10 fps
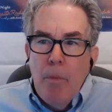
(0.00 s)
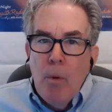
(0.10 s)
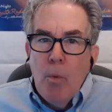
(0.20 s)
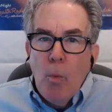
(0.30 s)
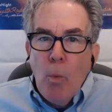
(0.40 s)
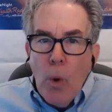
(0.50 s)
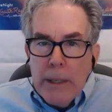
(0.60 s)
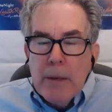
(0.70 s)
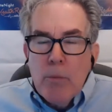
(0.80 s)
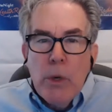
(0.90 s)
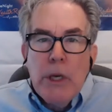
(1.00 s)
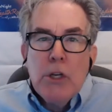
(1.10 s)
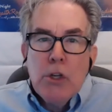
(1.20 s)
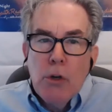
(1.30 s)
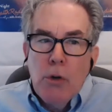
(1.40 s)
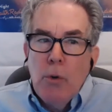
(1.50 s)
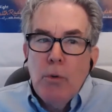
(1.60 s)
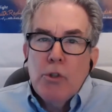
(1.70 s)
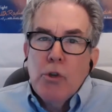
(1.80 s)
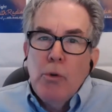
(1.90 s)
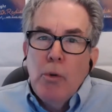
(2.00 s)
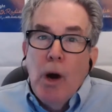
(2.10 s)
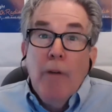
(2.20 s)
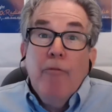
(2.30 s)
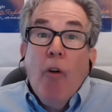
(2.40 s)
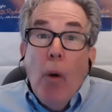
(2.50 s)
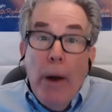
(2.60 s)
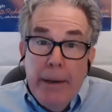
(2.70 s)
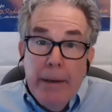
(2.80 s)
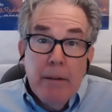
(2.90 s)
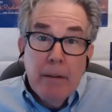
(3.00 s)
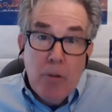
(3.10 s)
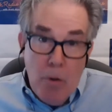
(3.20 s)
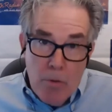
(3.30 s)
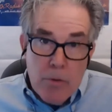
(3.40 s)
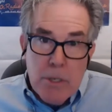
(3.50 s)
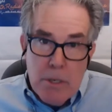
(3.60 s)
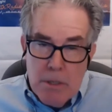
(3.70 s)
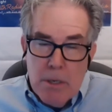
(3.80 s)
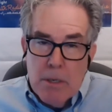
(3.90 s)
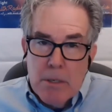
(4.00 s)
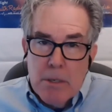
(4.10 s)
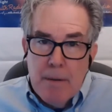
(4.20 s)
What can we do to avoid Crohn's disease?